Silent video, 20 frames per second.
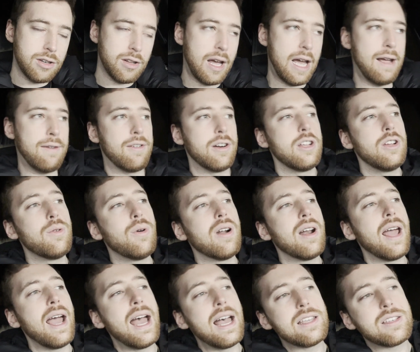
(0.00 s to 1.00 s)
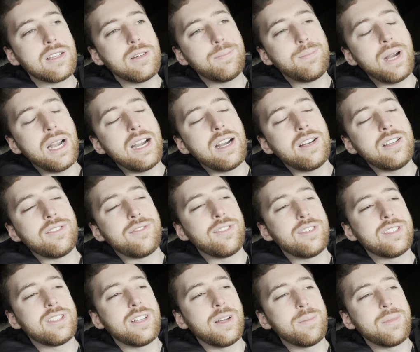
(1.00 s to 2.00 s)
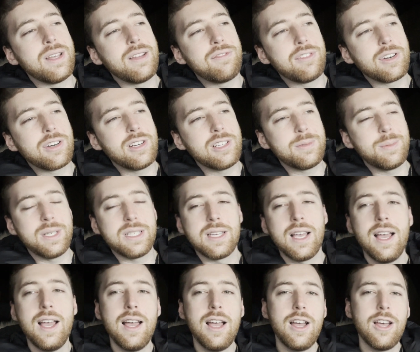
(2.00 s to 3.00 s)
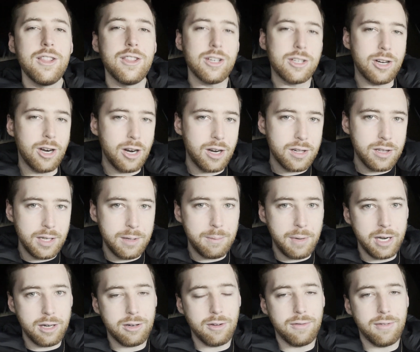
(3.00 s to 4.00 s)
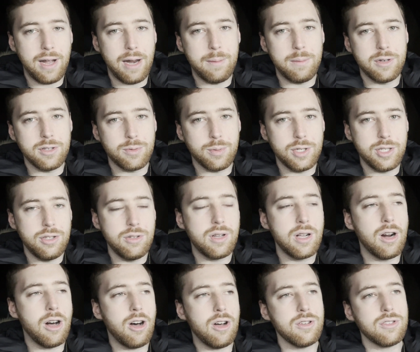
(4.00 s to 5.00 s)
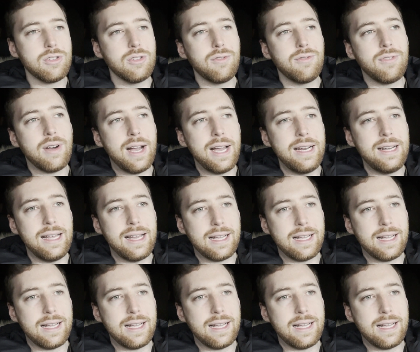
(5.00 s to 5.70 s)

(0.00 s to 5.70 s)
life, or you want to ask your parents for something for Christmas, the Kirkland microfibers, which you can also find at